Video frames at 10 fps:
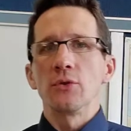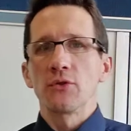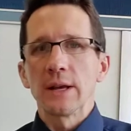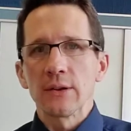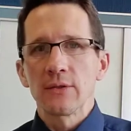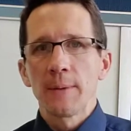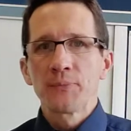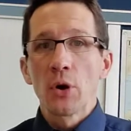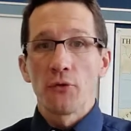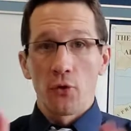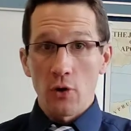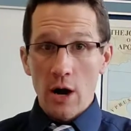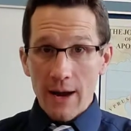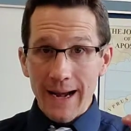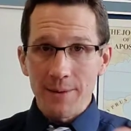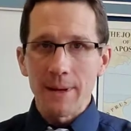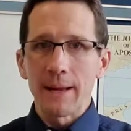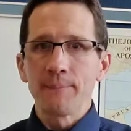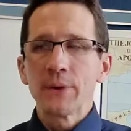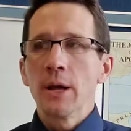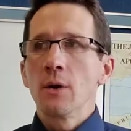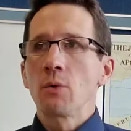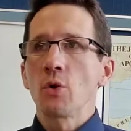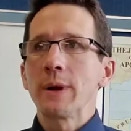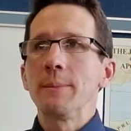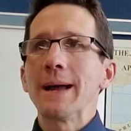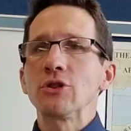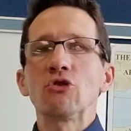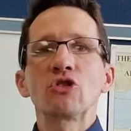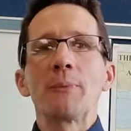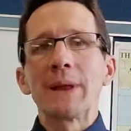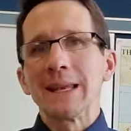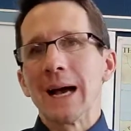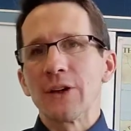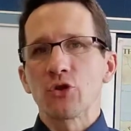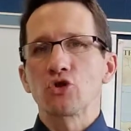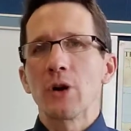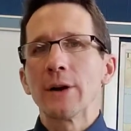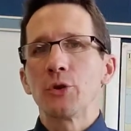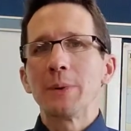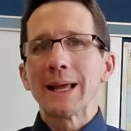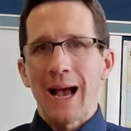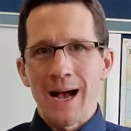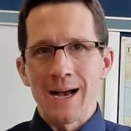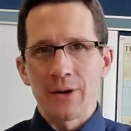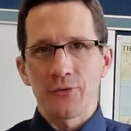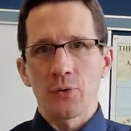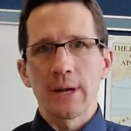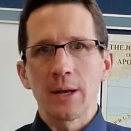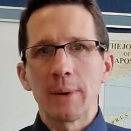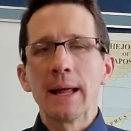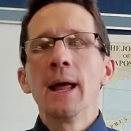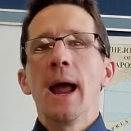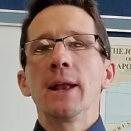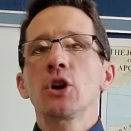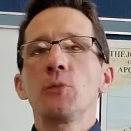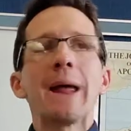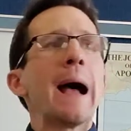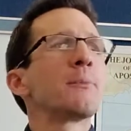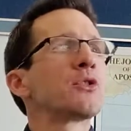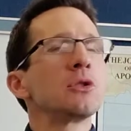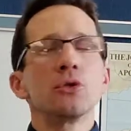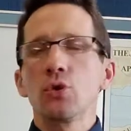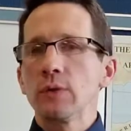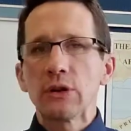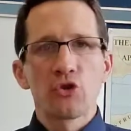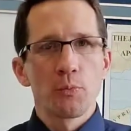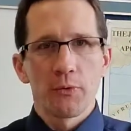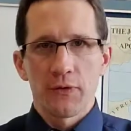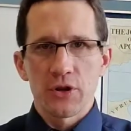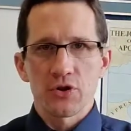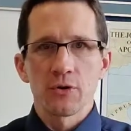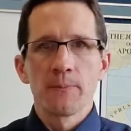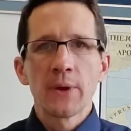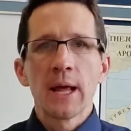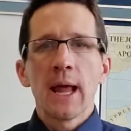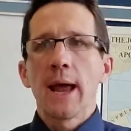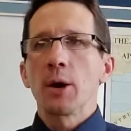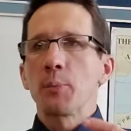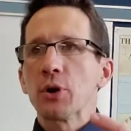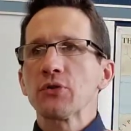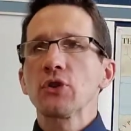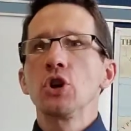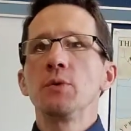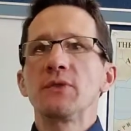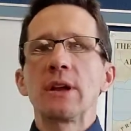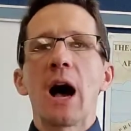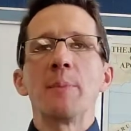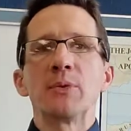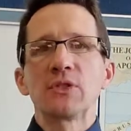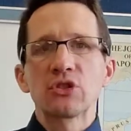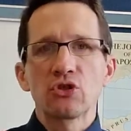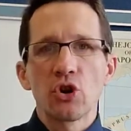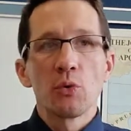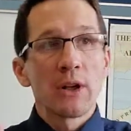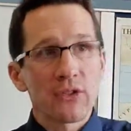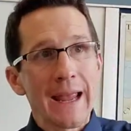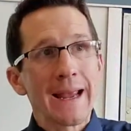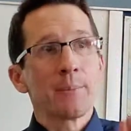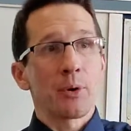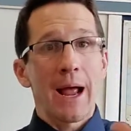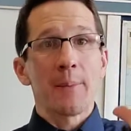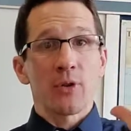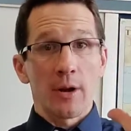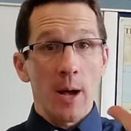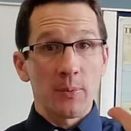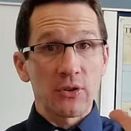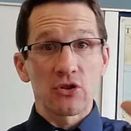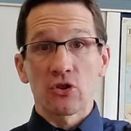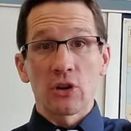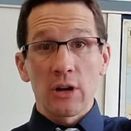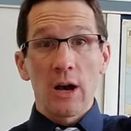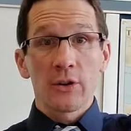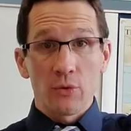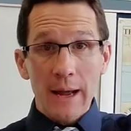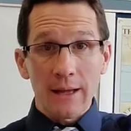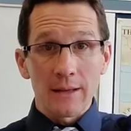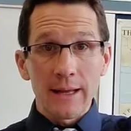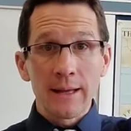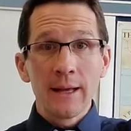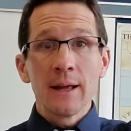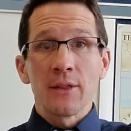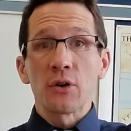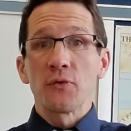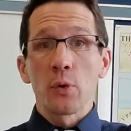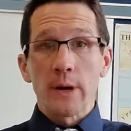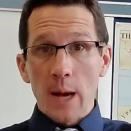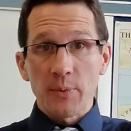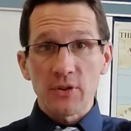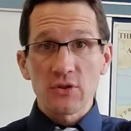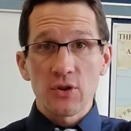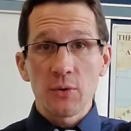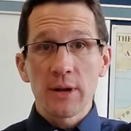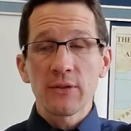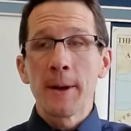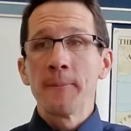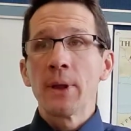do things for our enemy, where we might do something nice or trying to be kind for an enemy. And it could be absolutely superficial. And a person who is in opposition to us, and perhaps in opposition to God directly, therefore in opposition to us,